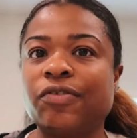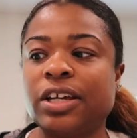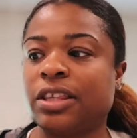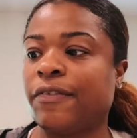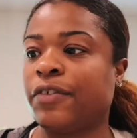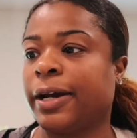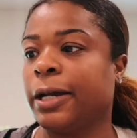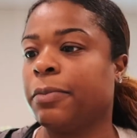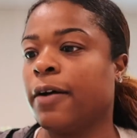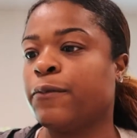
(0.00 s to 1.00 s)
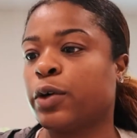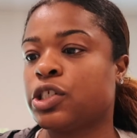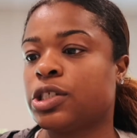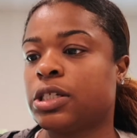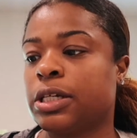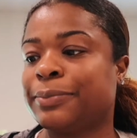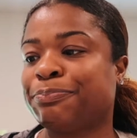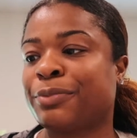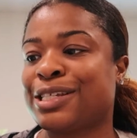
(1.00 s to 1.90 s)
fit in the frame, unfortunately.